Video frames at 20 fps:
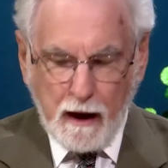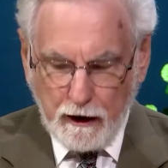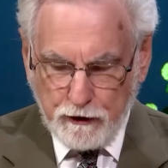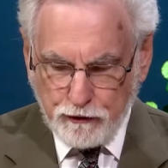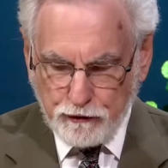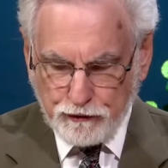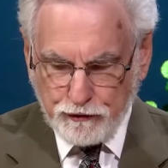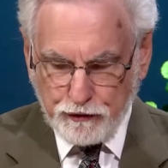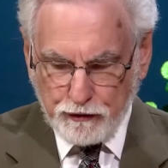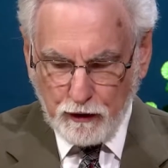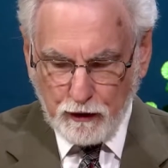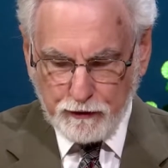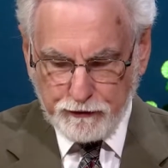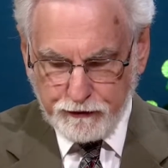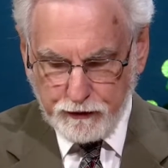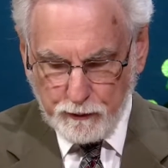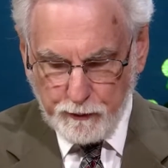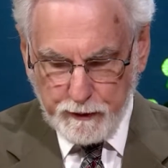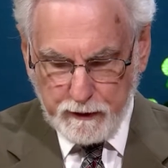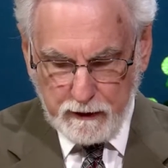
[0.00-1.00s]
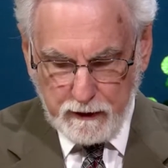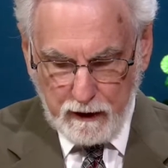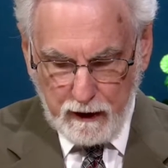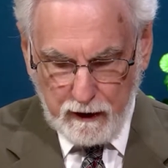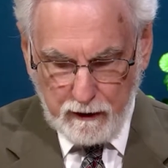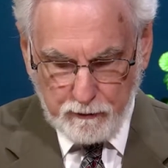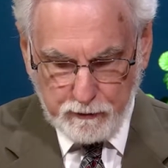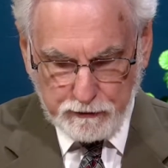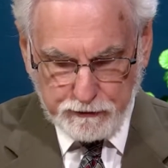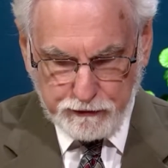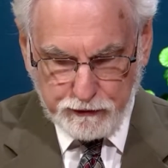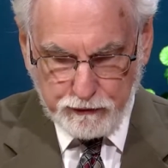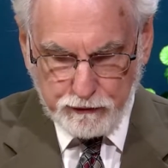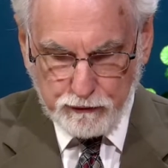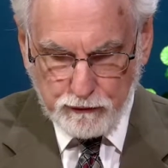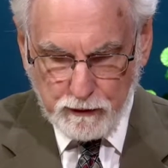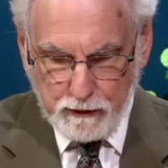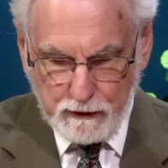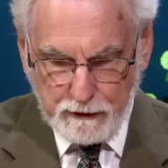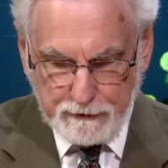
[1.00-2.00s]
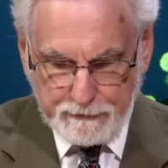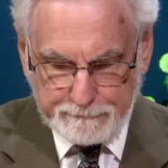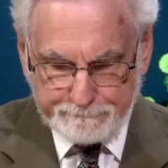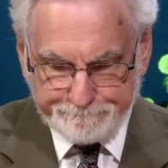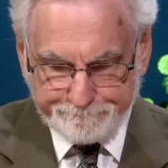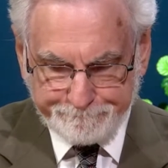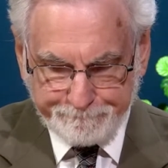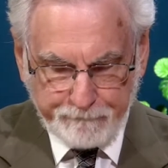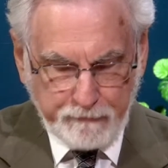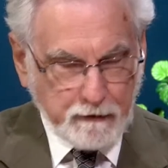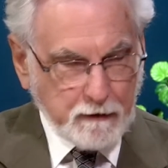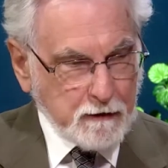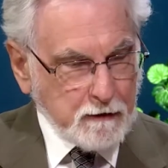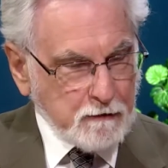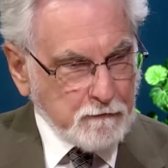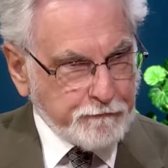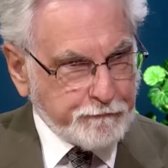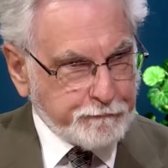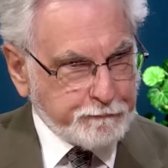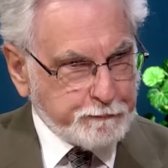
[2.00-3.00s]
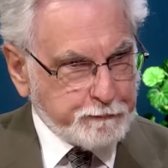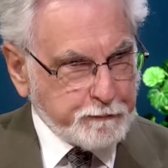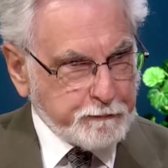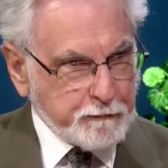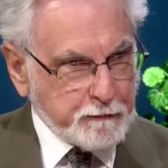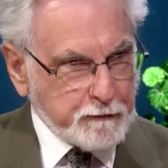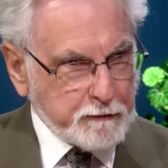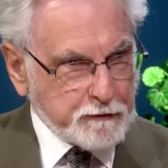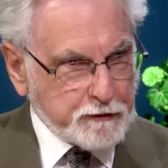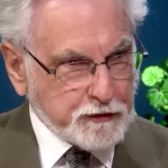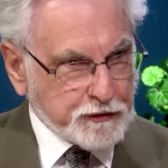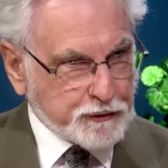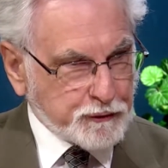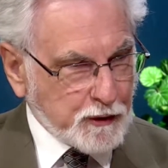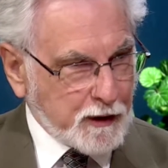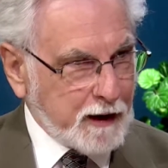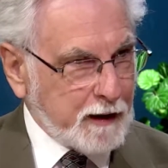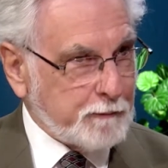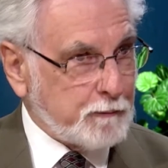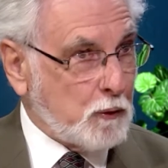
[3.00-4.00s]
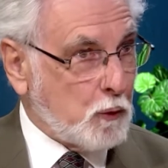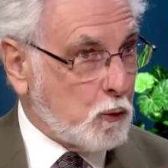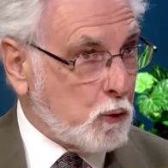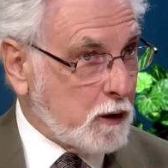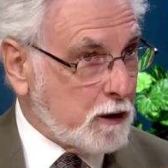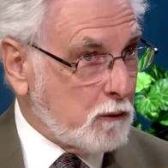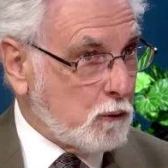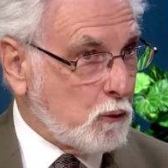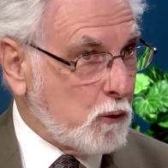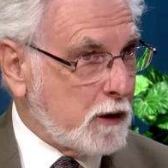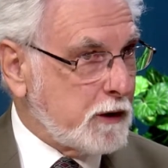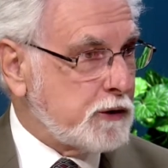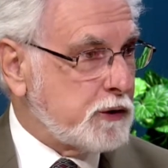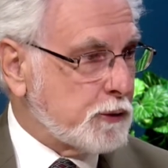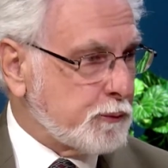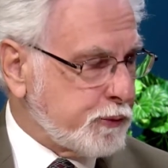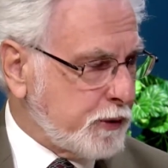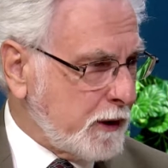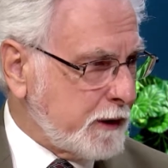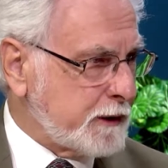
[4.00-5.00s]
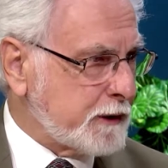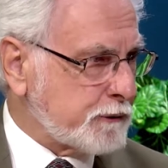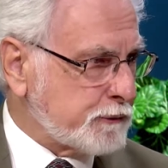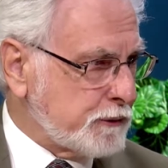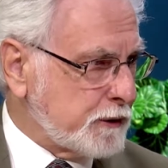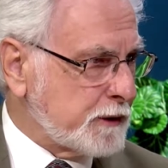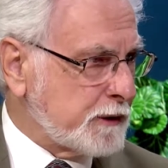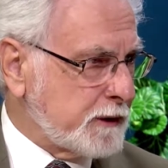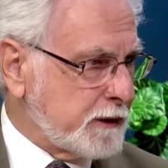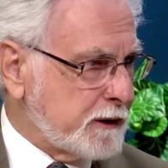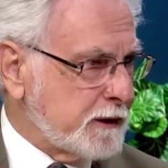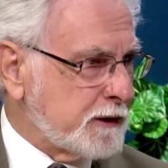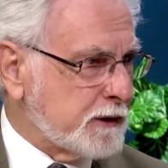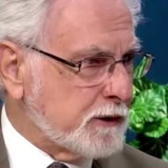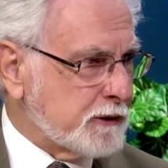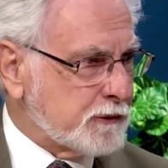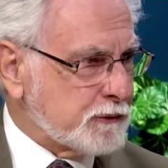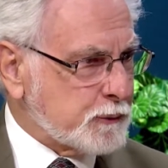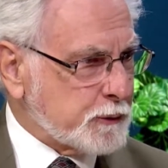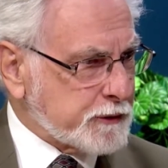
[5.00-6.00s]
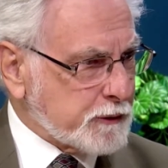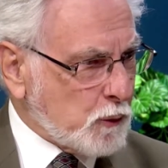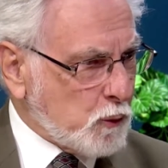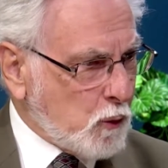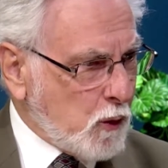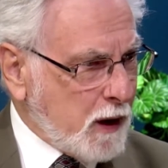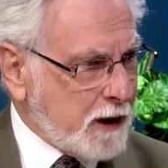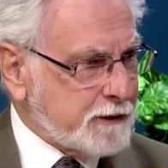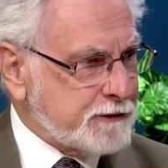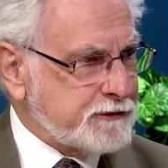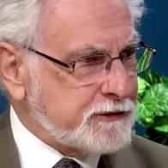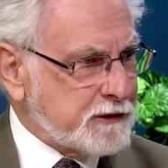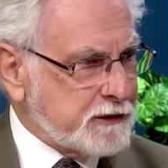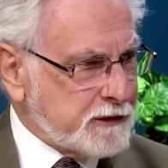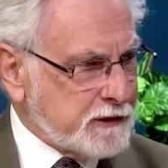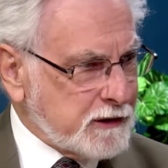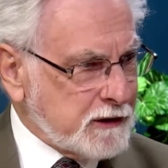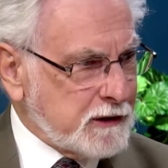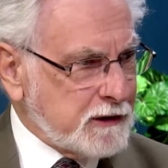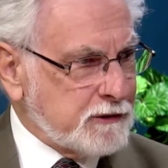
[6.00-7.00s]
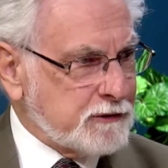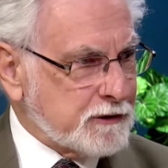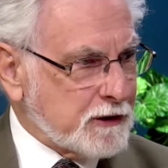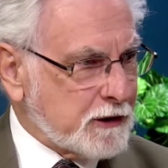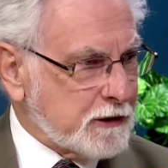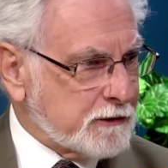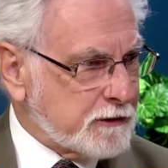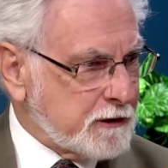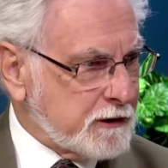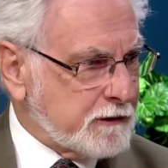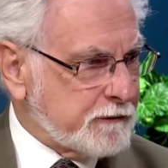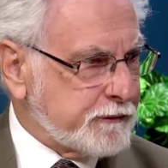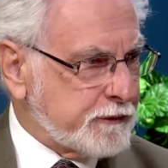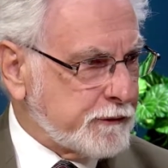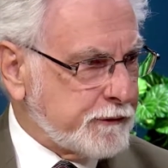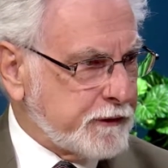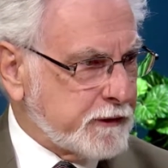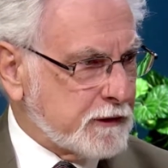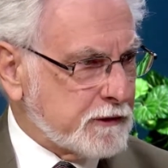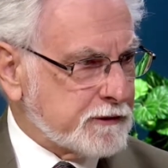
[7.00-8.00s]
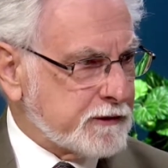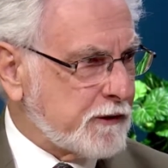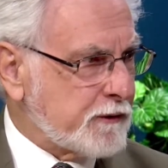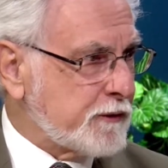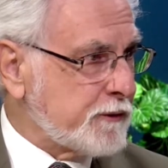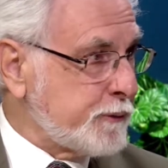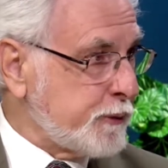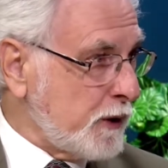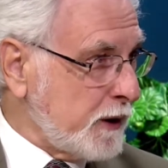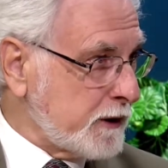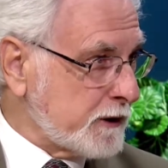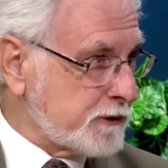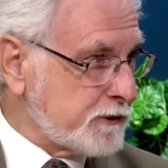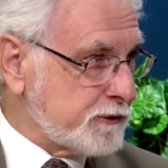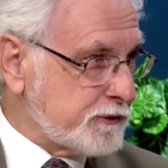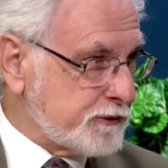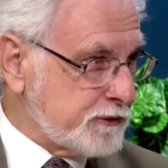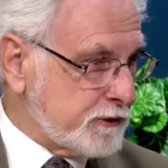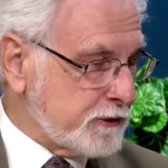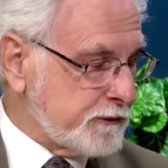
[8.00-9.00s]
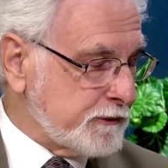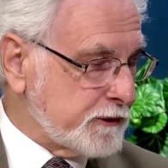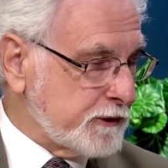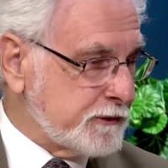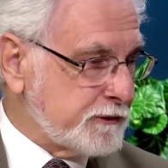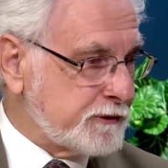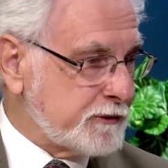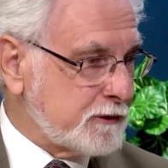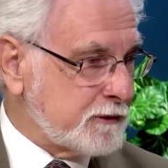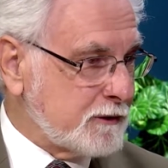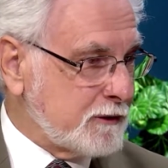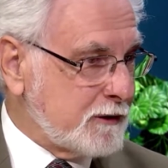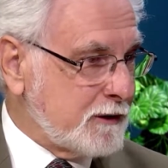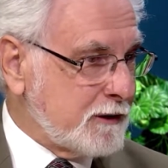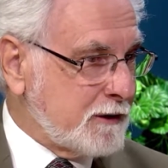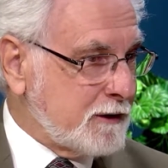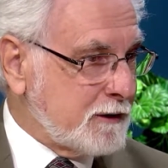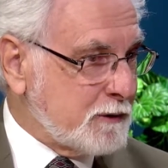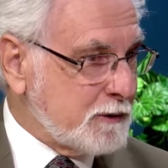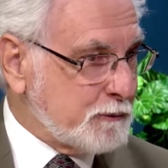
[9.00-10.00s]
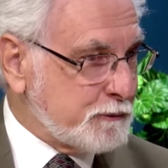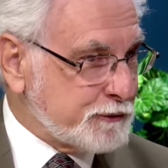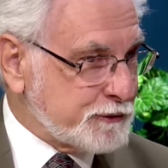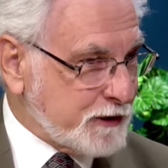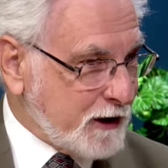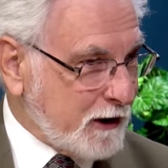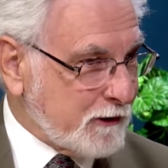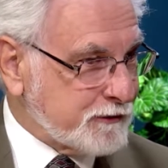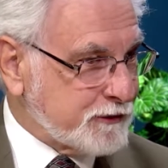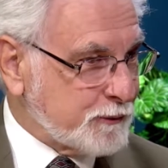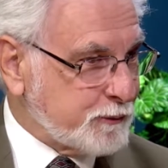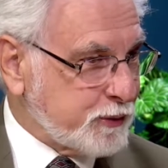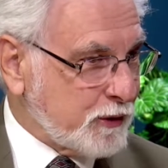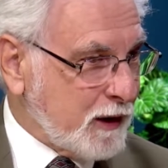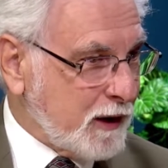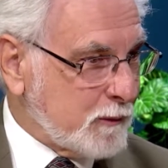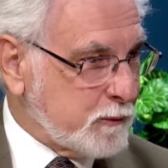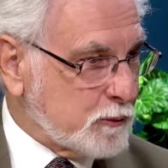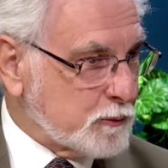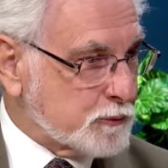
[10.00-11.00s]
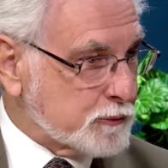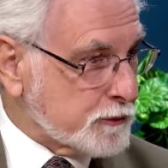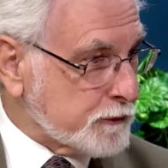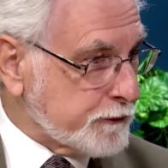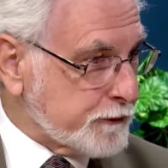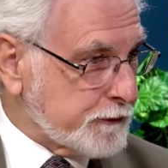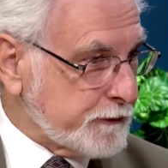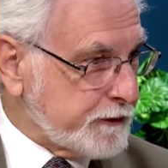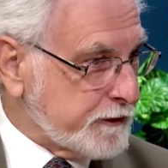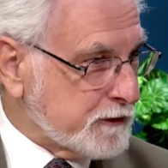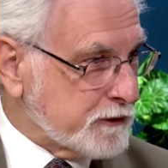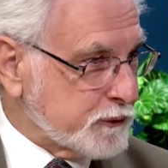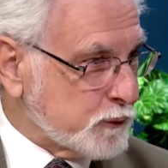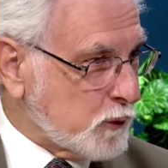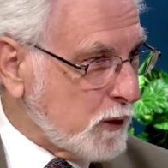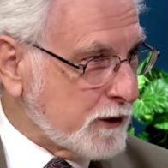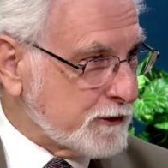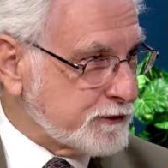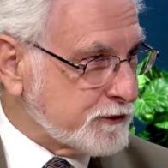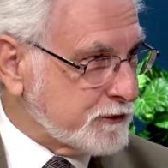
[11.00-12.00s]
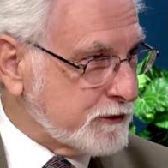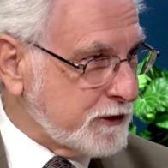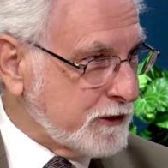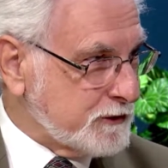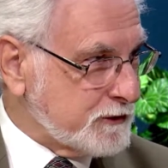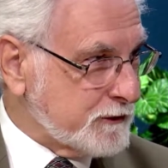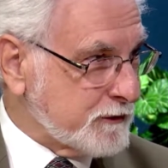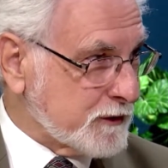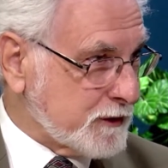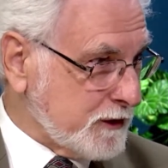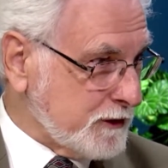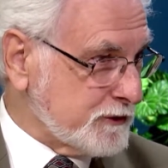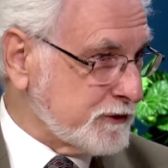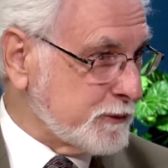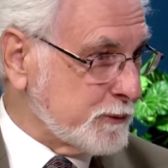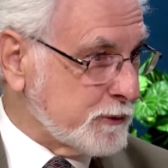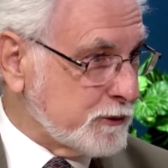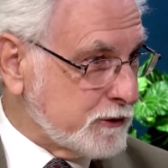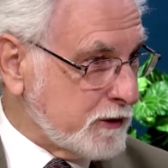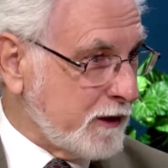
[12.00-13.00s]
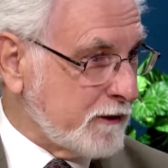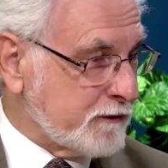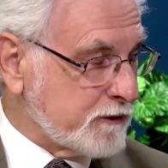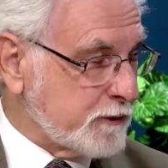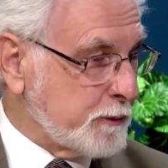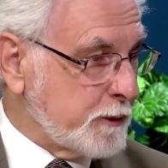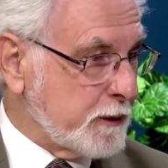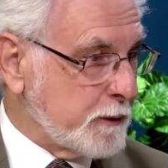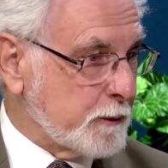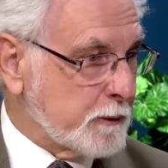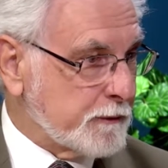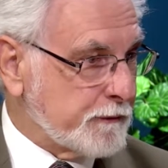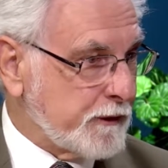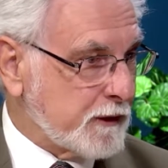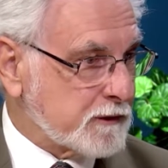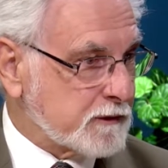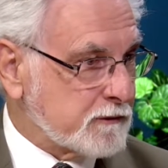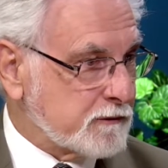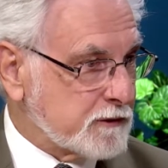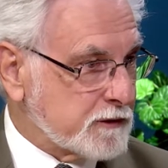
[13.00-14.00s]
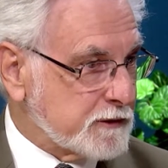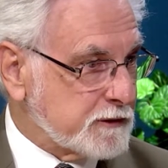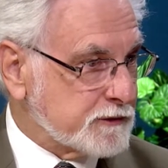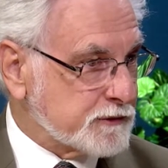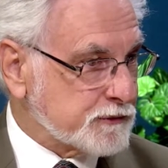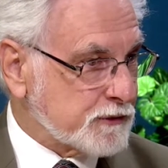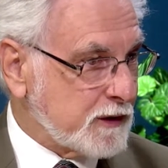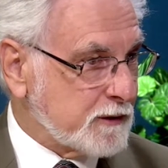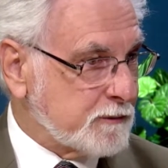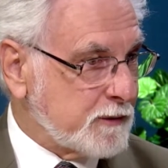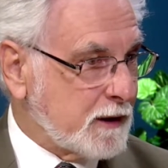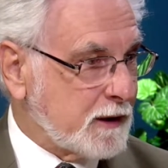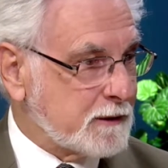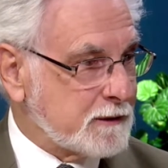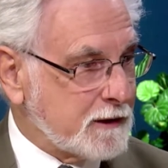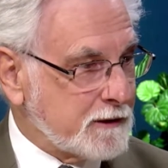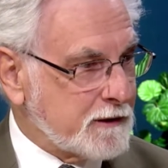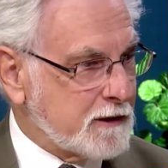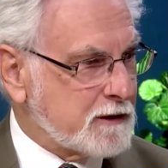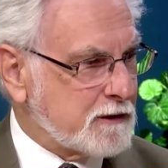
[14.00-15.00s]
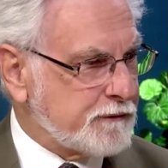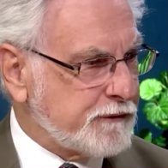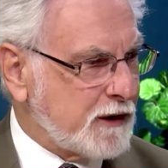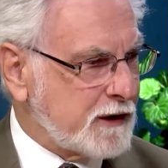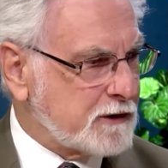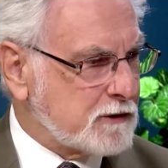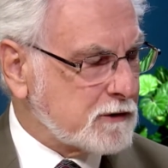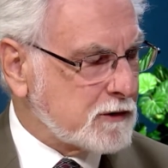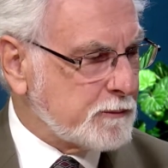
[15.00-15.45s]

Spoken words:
And you should also be able to describe what your product really is, what the wants and needs are that it fulfills. Every product or service solves a problem or fulfills wants or needs of a customer. You have to be able to effectively describe that. And then the final